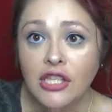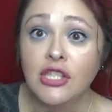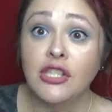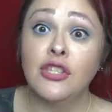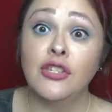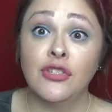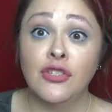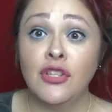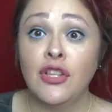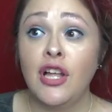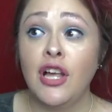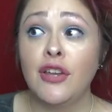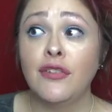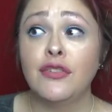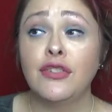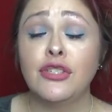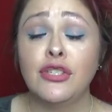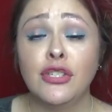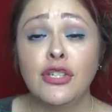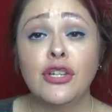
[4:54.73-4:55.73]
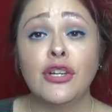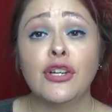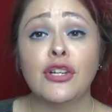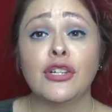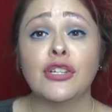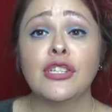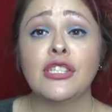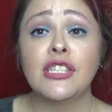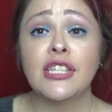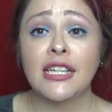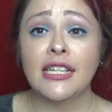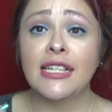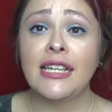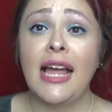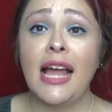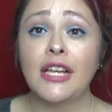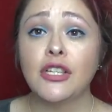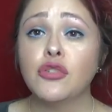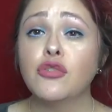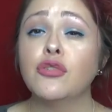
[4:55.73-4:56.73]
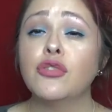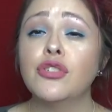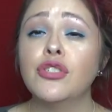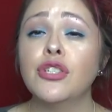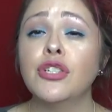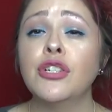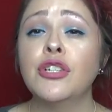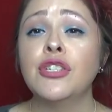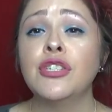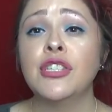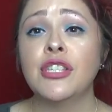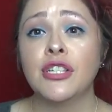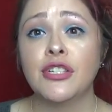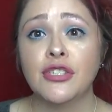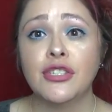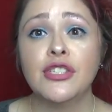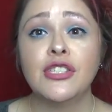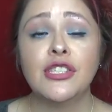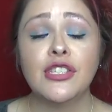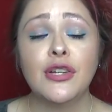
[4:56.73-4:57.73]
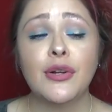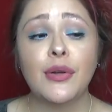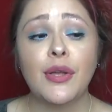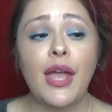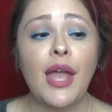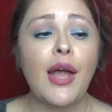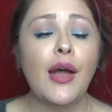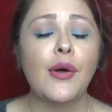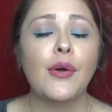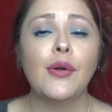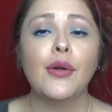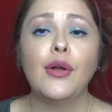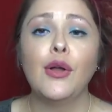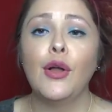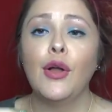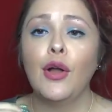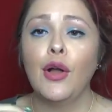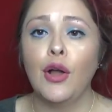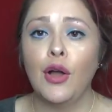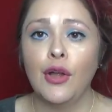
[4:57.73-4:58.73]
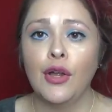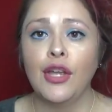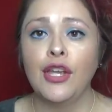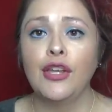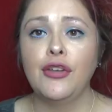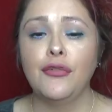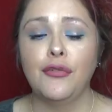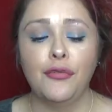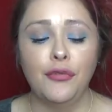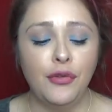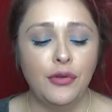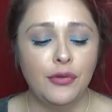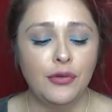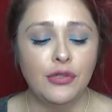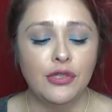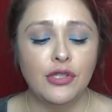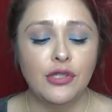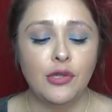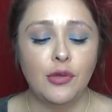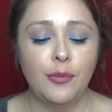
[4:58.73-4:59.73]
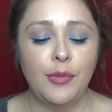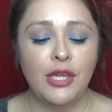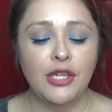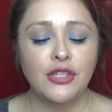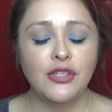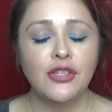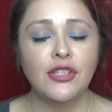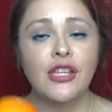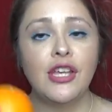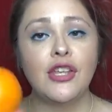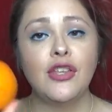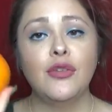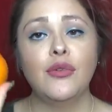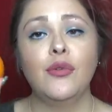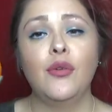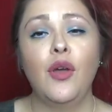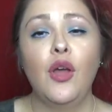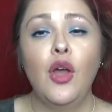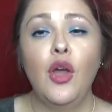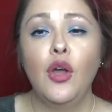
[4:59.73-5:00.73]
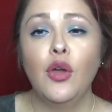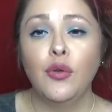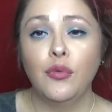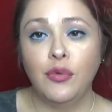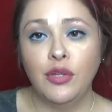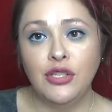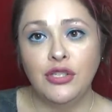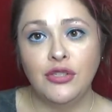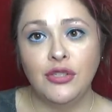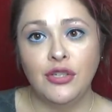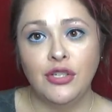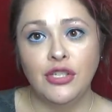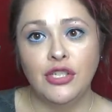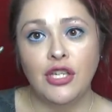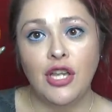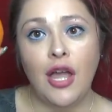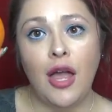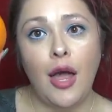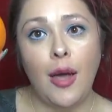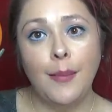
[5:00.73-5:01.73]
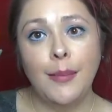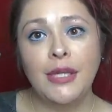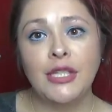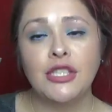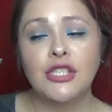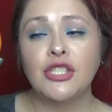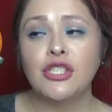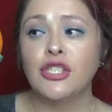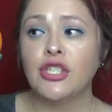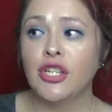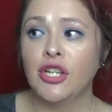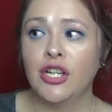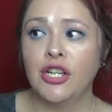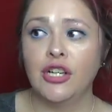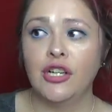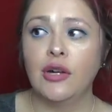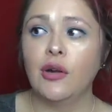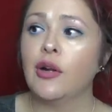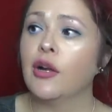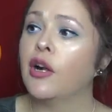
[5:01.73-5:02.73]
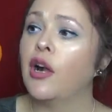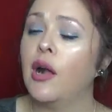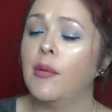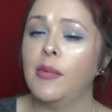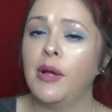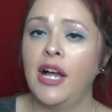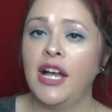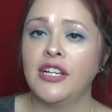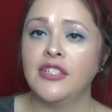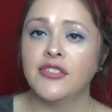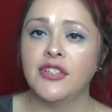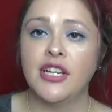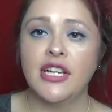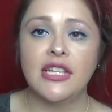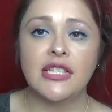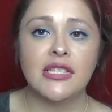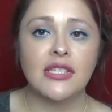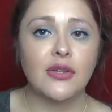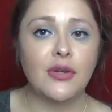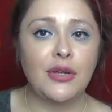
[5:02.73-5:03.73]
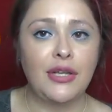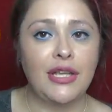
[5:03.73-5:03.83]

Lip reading: there's a lot of sugars, like natural sugars that still count are in fruit. So make sure that you research how much sugar or carbohydrates or